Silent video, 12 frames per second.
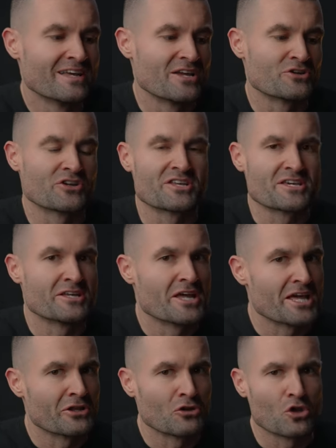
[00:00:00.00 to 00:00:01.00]
and you're gonna get
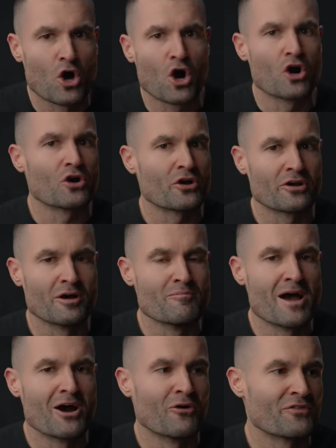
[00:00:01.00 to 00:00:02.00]
a long
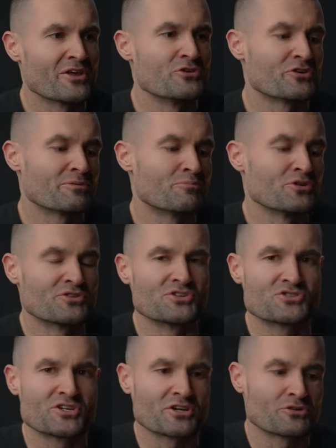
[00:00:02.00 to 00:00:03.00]
amount that you can put this
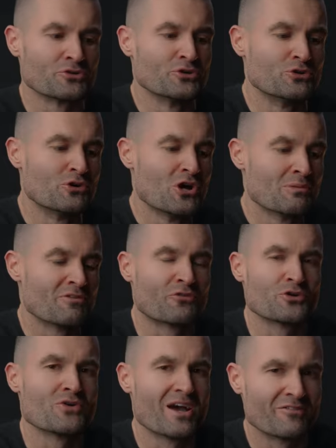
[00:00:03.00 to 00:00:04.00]
thing through before
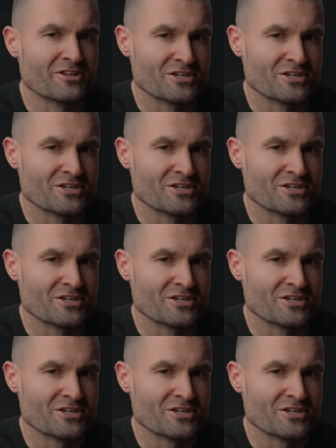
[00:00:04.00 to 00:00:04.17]
you have any